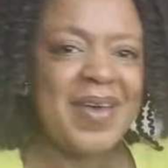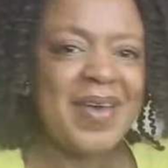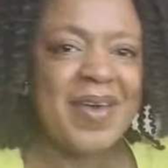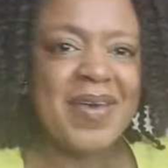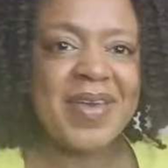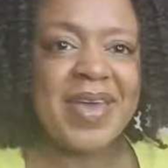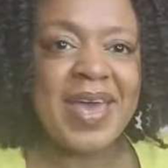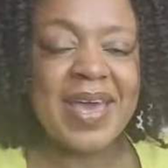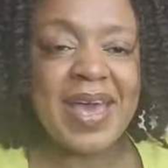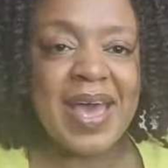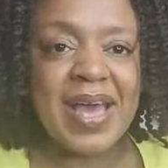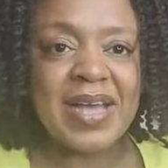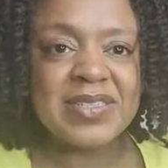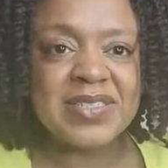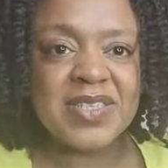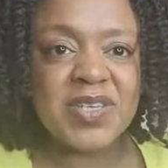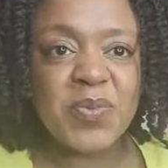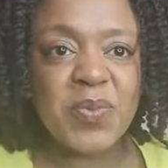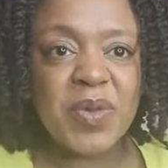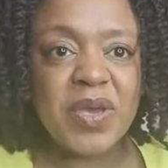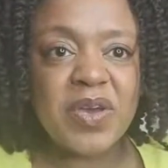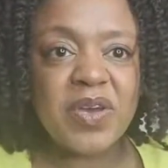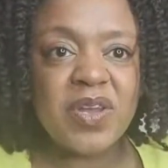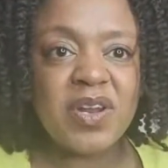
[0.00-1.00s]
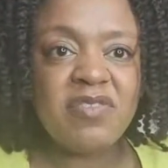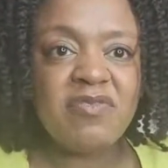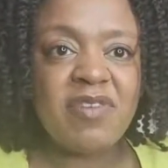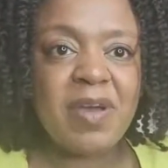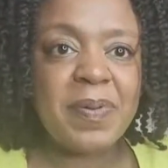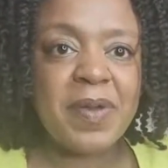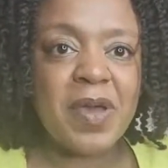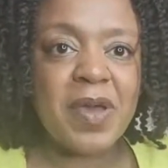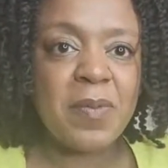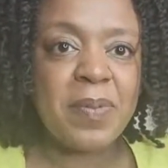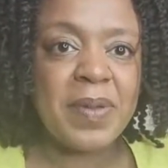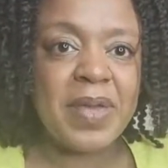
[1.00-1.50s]
Okay, guys, so we're going to
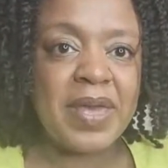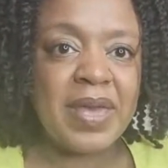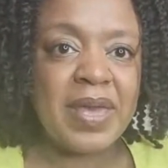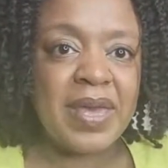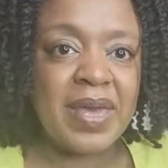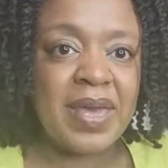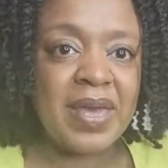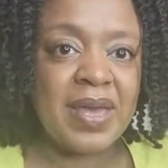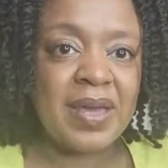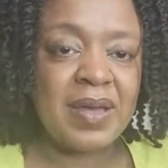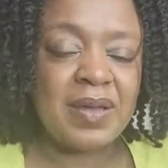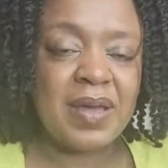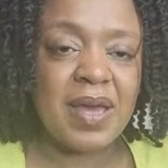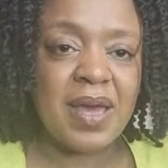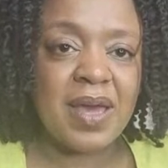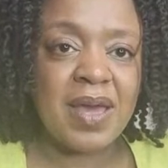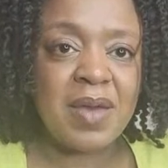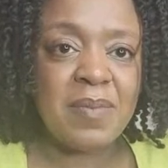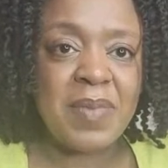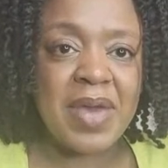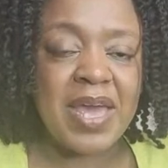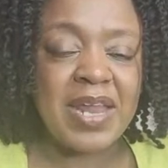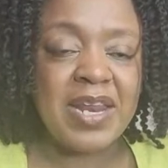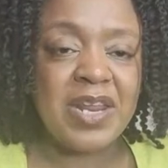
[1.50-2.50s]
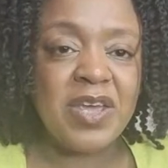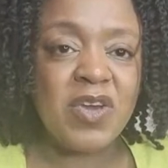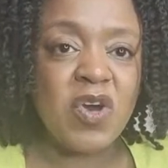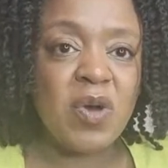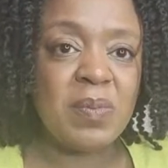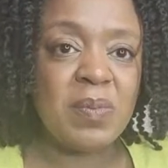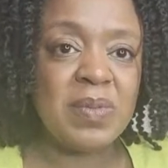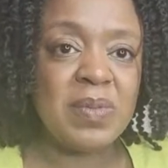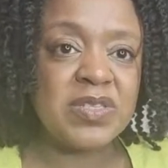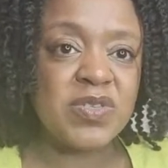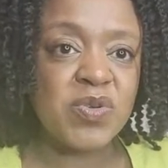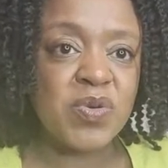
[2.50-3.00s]
wrap it up here. Um, any
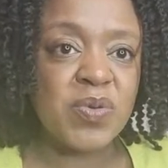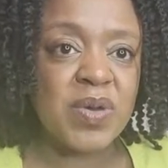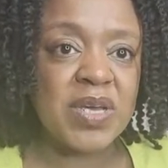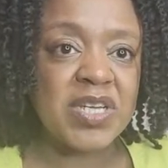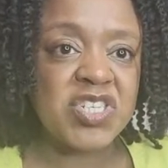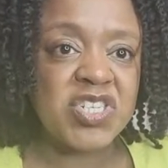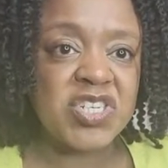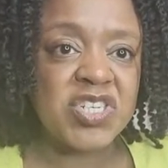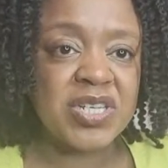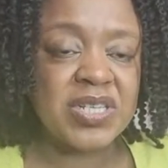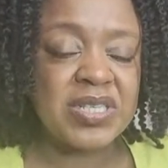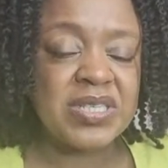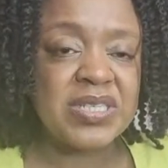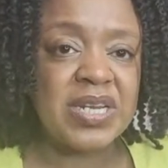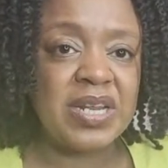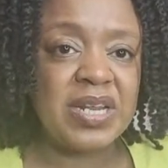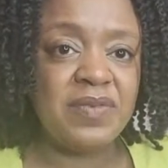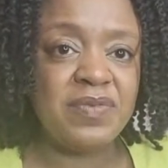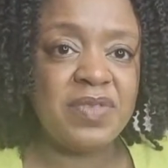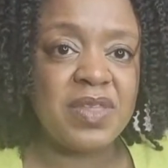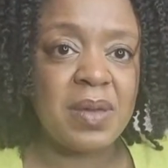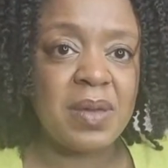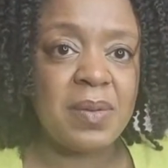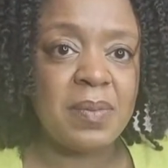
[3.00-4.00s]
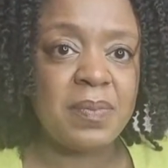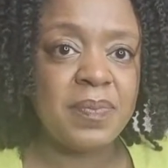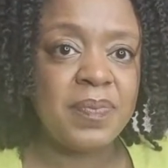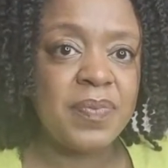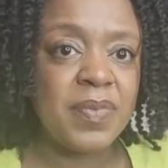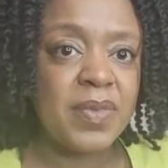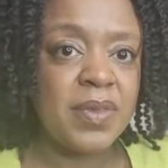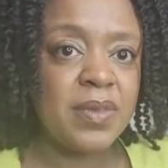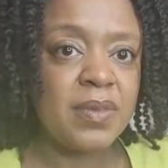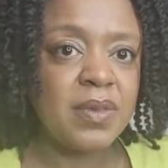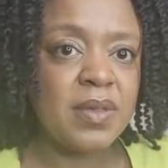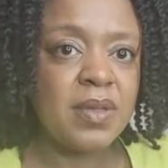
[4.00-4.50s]
comments or questions, leave them
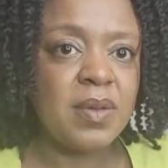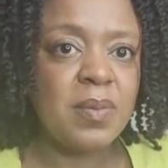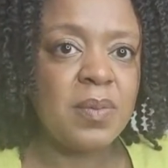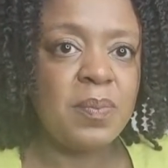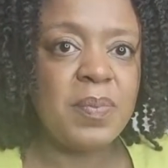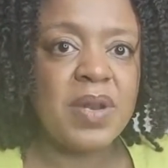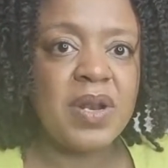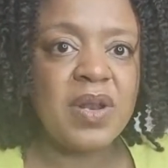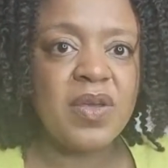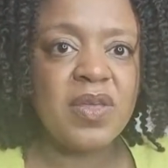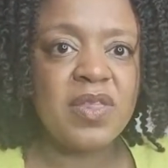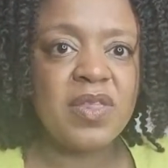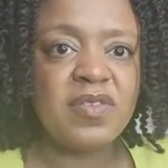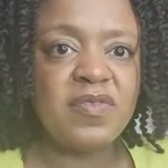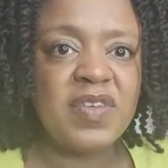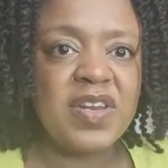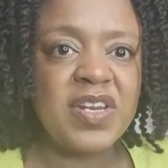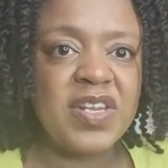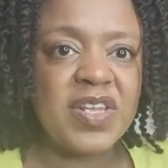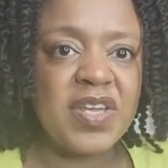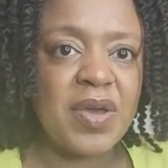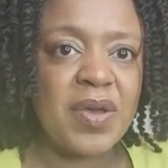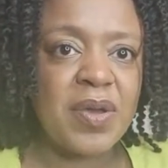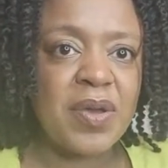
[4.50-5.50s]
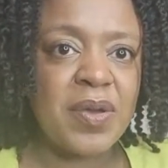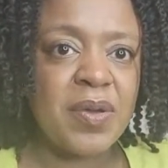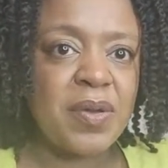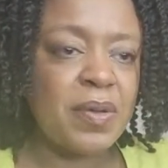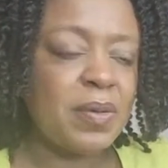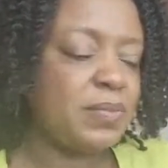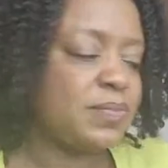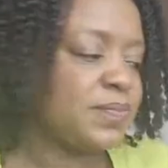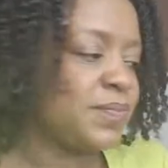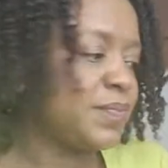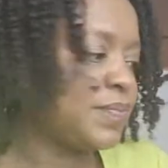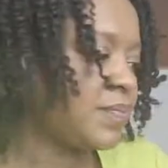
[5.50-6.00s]
below the video.
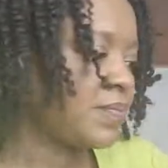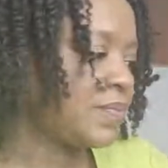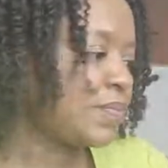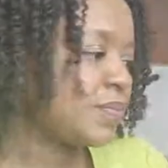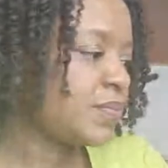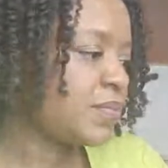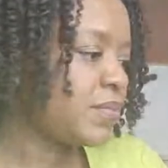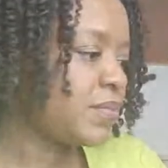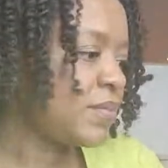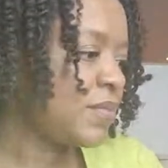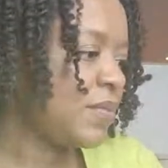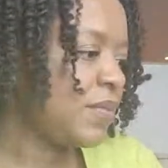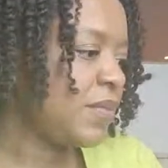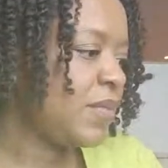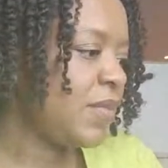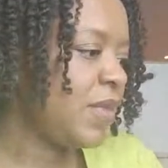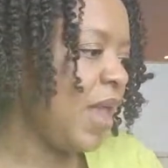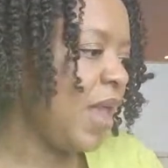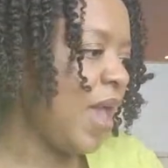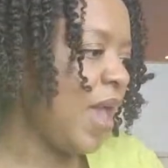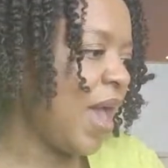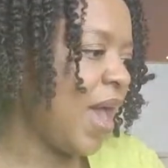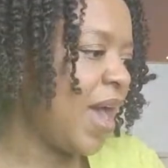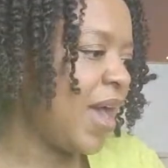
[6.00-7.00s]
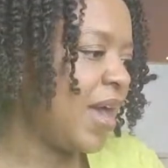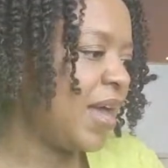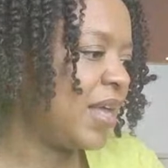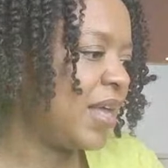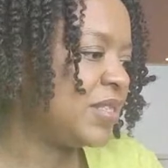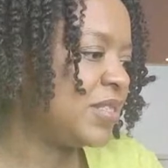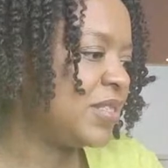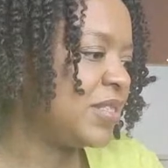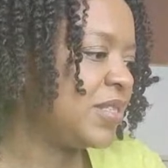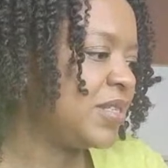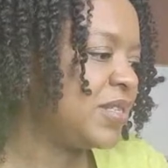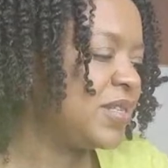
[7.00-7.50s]

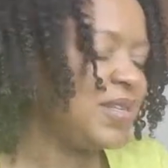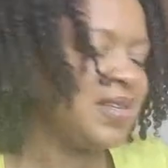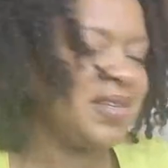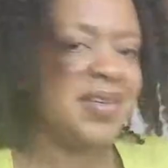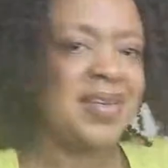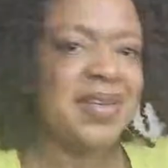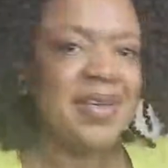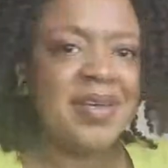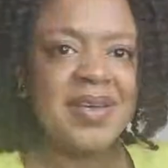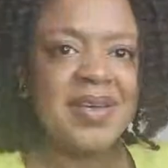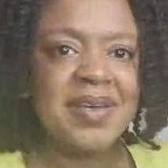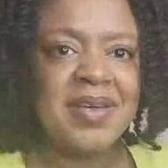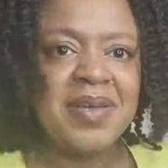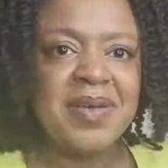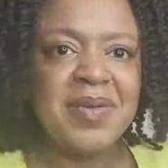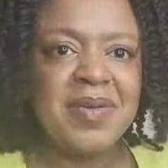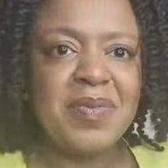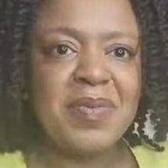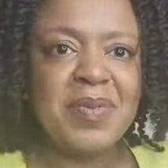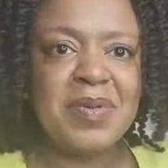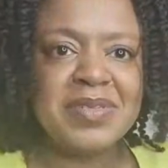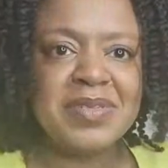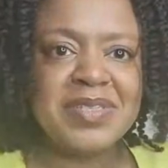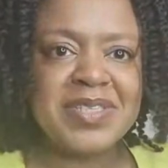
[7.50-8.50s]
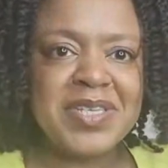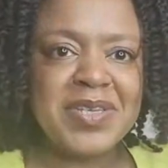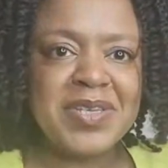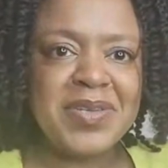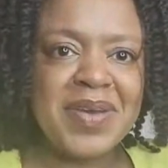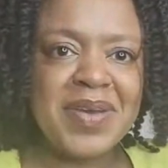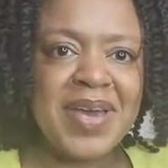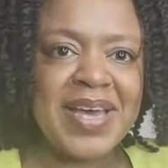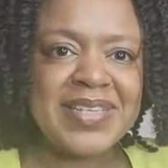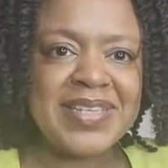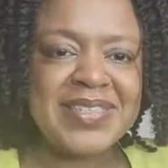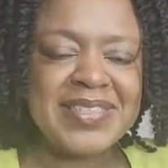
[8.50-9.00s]
And we'll see
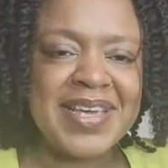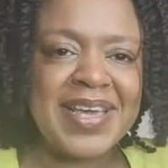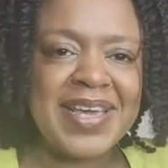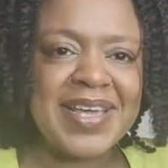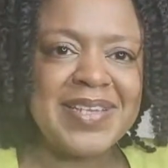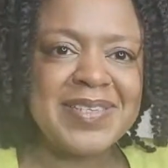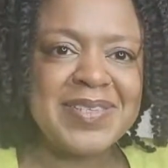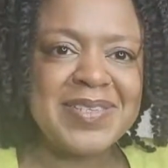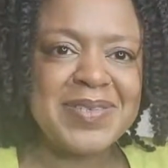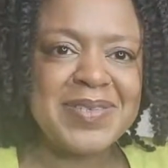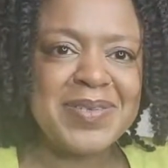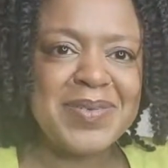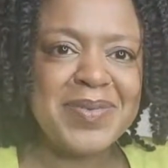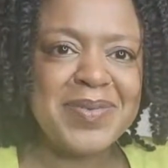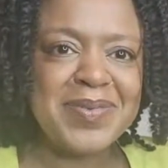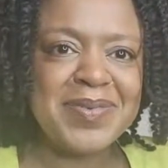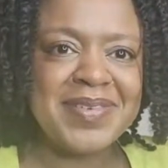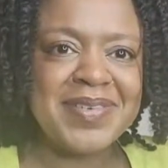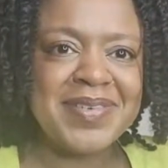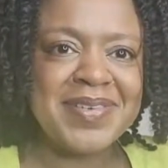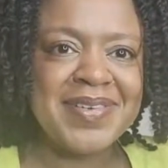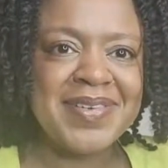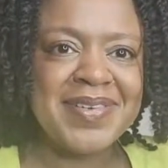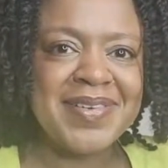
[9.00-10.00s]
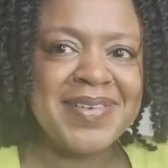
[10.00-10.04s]
you guys again soon.